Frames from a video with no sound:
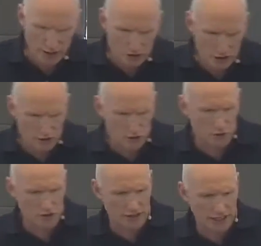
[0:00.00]
here? Jesus
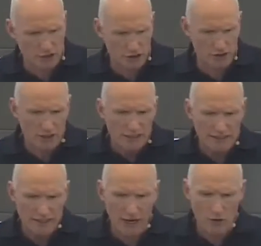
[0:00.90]
draws attention
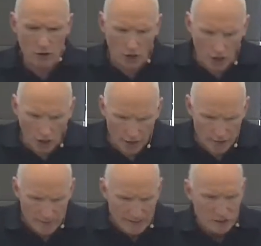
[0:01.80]
to how
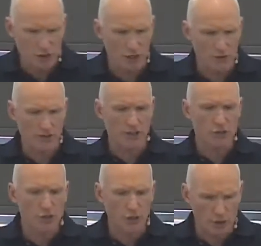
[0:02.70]
God shows
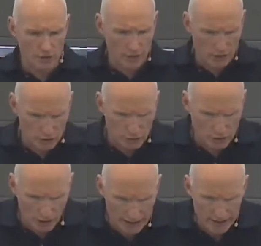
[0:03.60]
his universal
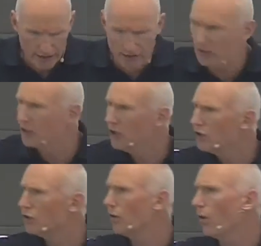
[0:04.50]
kindness
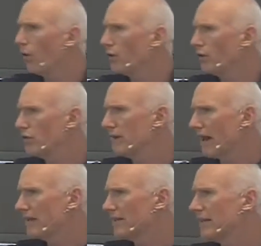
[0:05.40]
to all
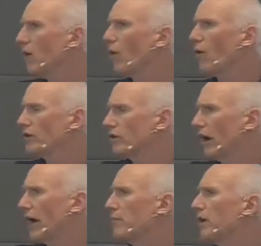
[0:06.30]
humanity all the
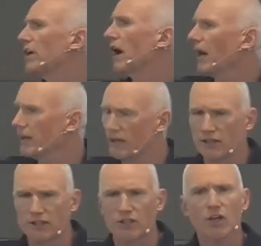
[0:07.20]
time,
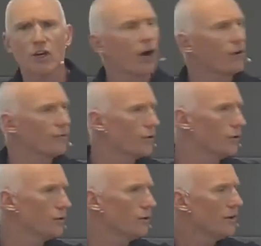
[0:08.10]
regardless of
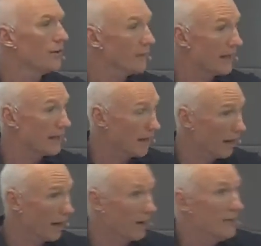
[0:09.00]
who they
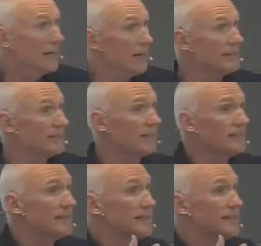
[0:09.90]
are. He sends